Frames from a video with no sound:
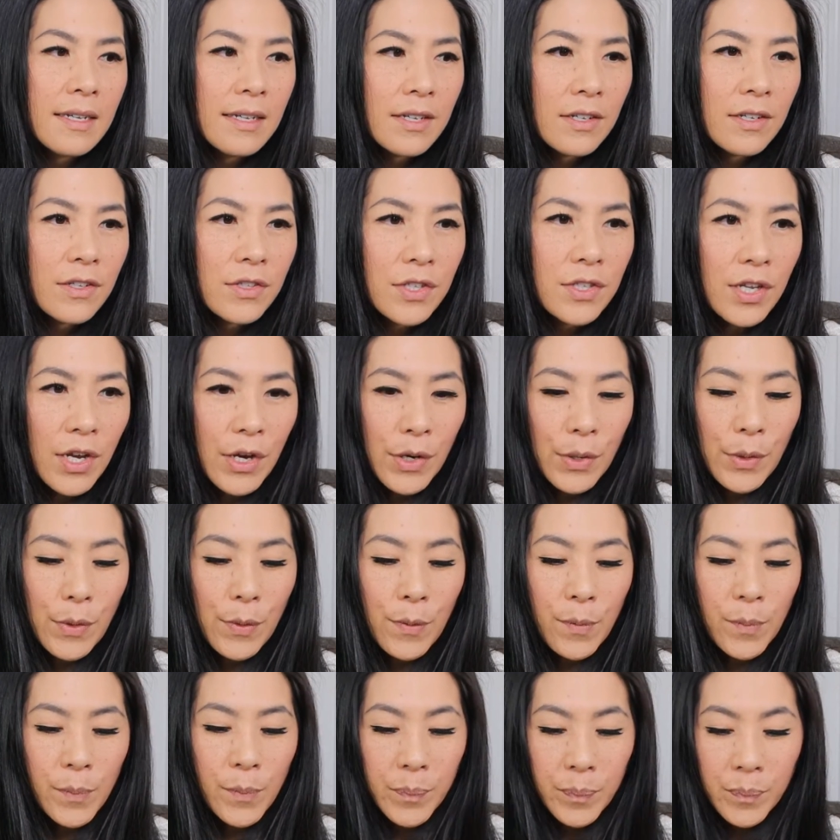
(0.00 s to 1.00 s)

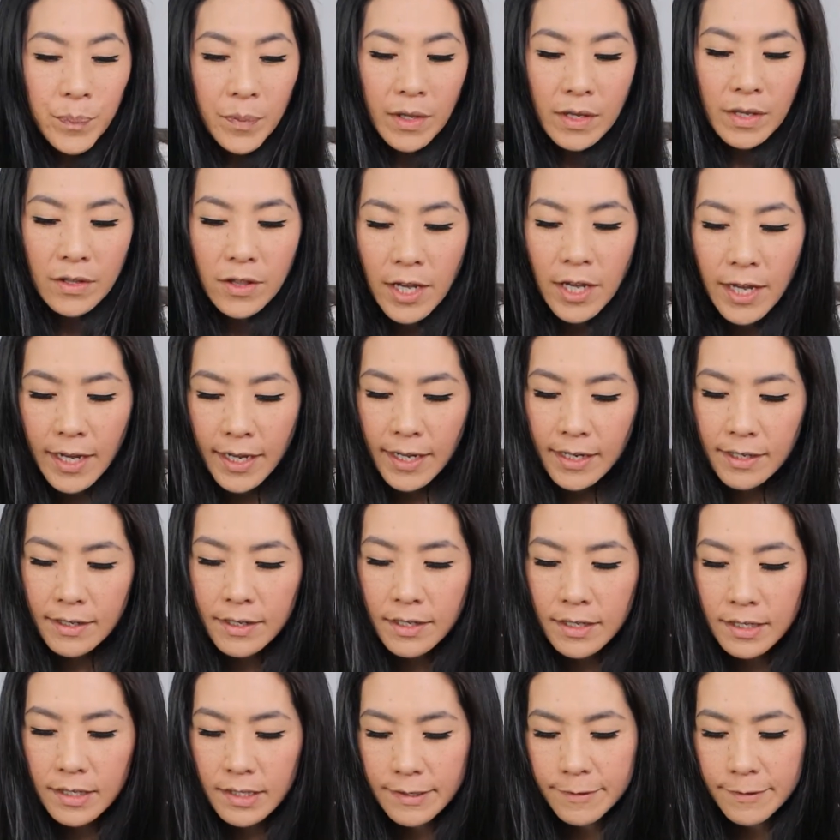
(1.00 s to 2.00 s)
So then
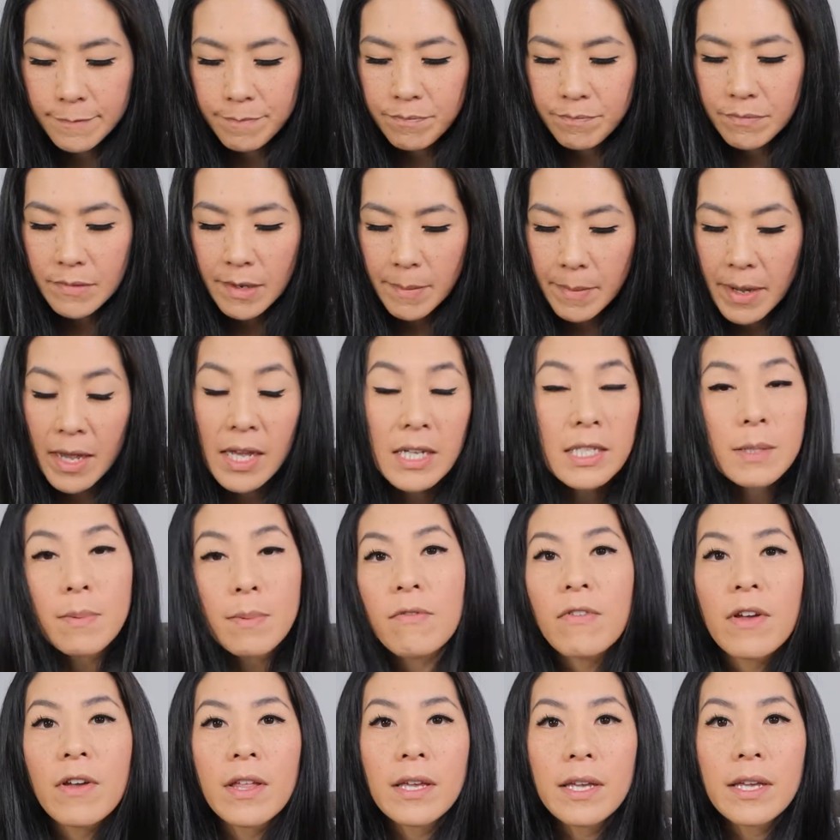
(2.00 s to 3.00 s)
my
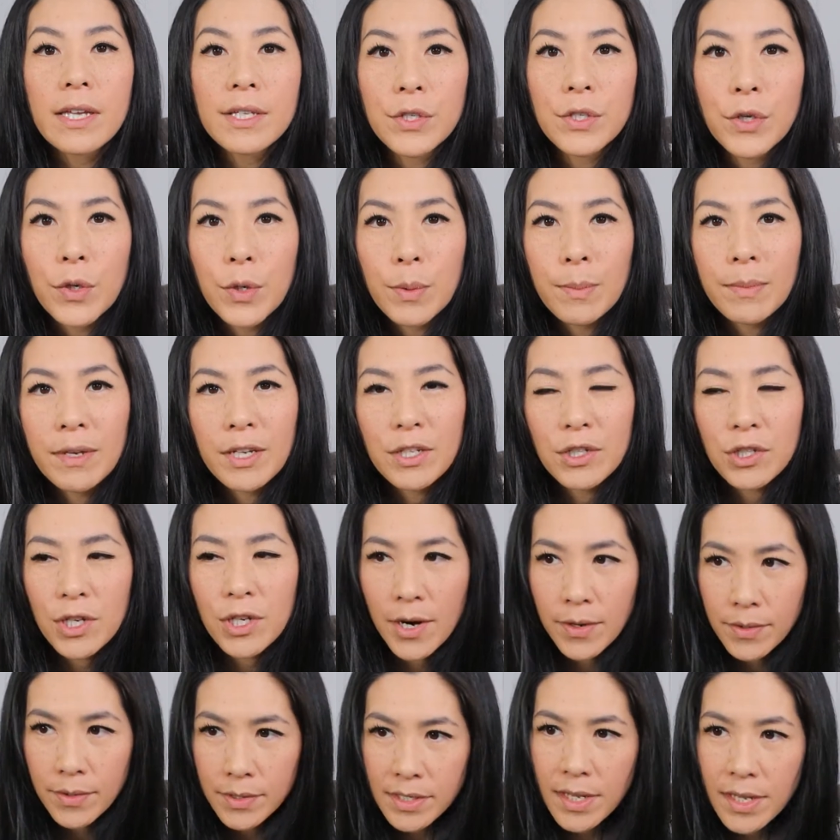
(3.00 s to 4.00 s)
husband finally gets home. He
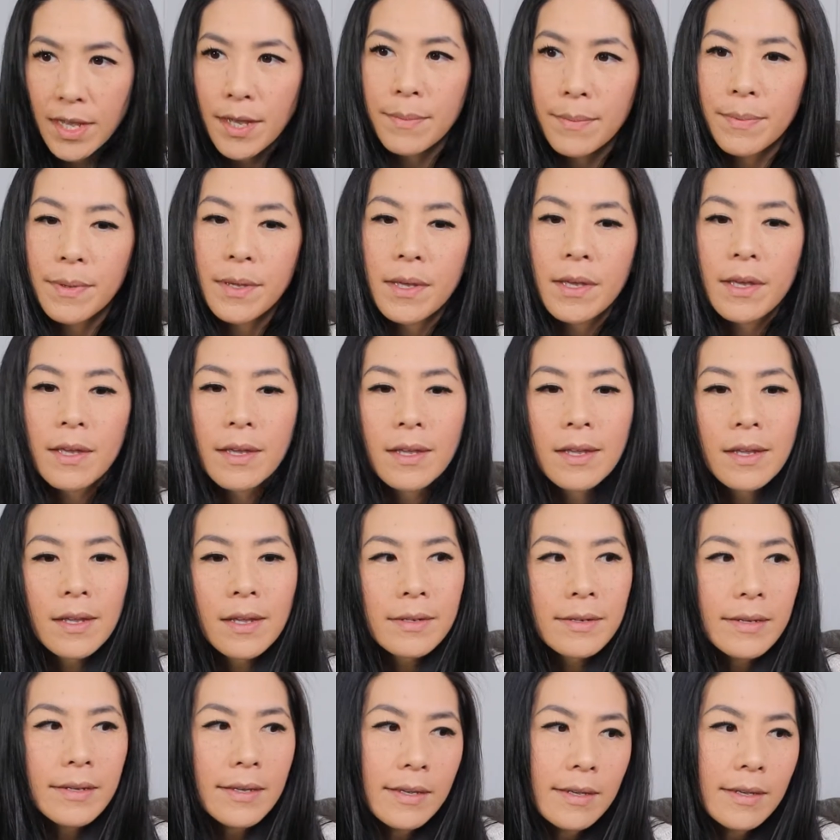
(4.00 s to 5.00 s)
showers up,
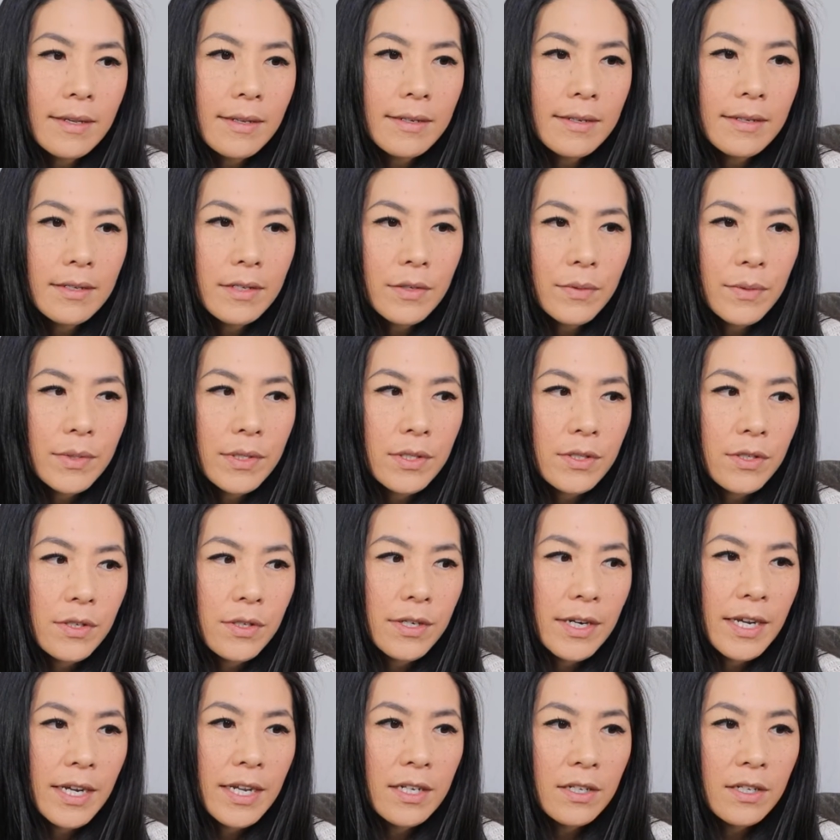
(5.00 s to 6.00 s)
and we
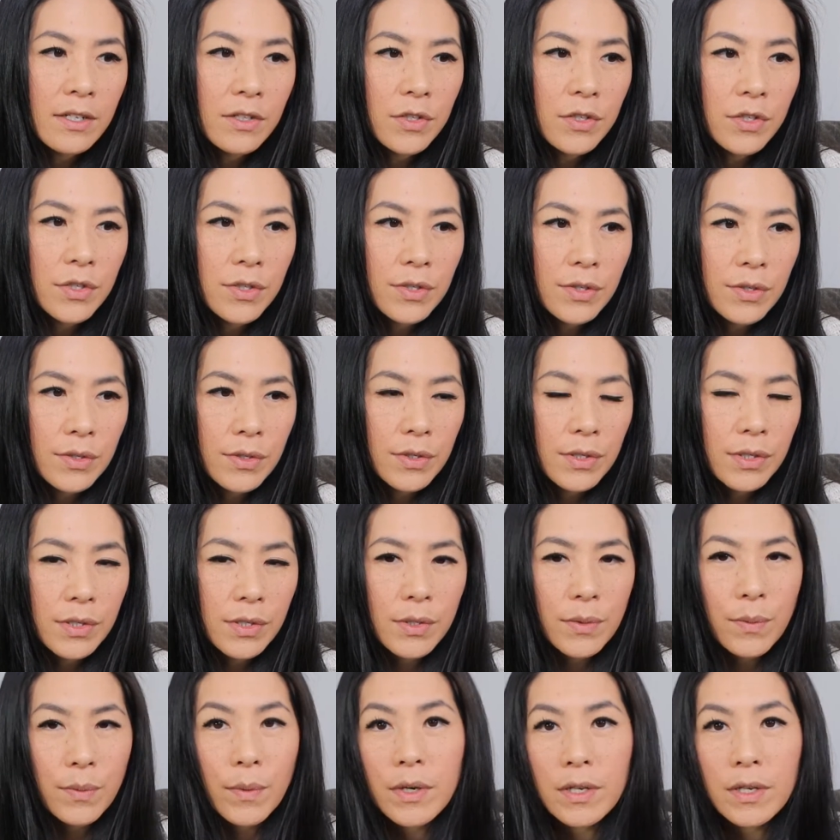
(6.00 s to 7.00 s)
start heading
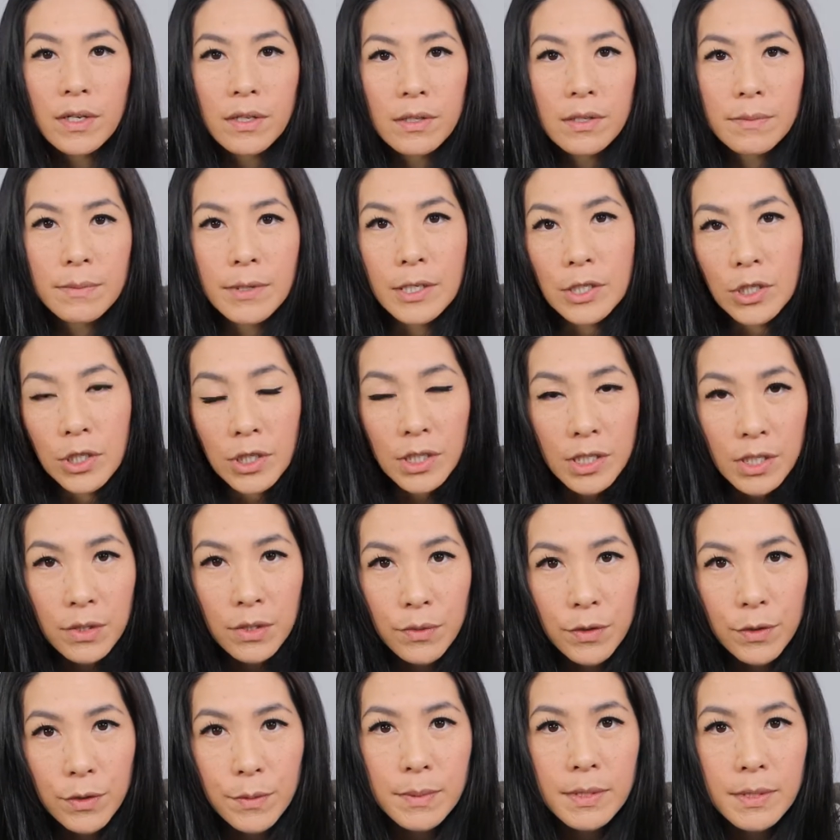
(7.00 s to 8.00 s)
to one of the emergency
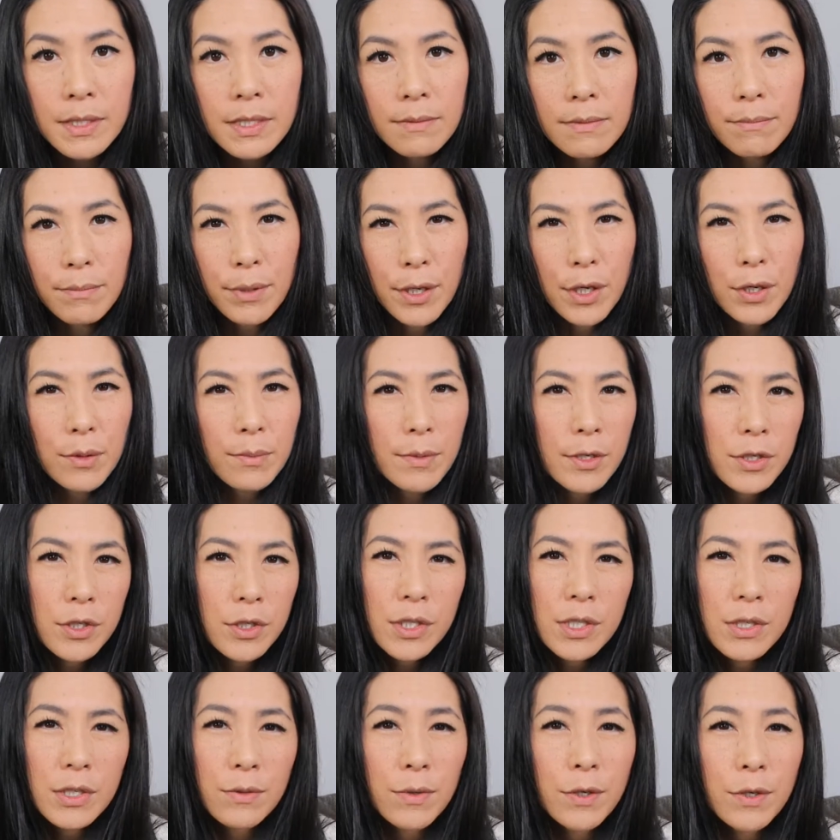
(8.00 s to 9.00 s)
rooms, bigger
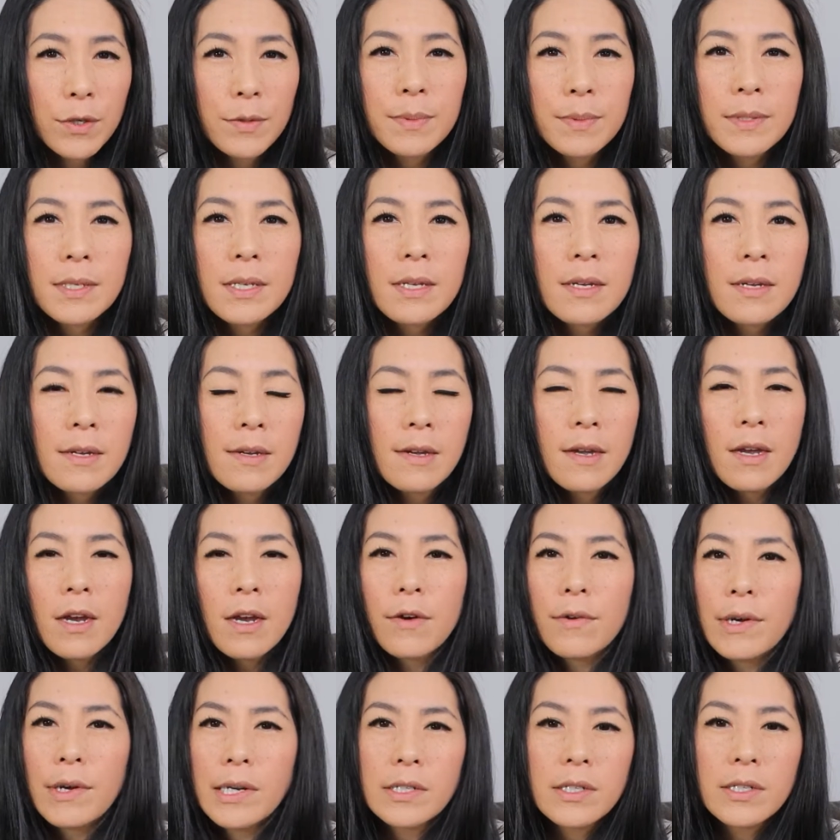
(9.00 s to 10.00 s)
emergency rooms
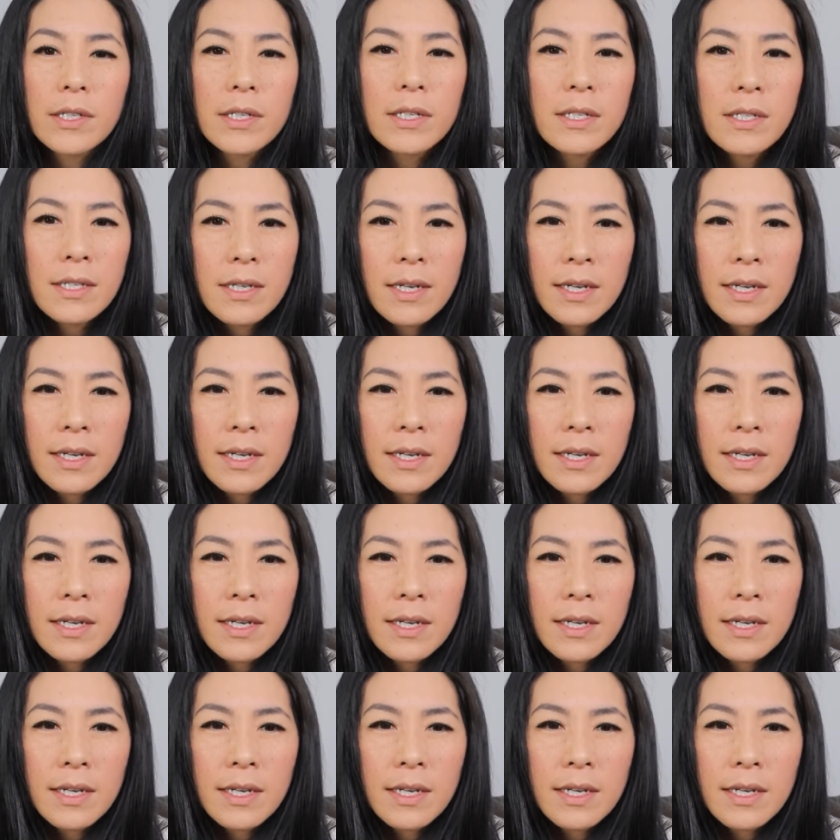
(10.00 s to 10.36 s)
around us.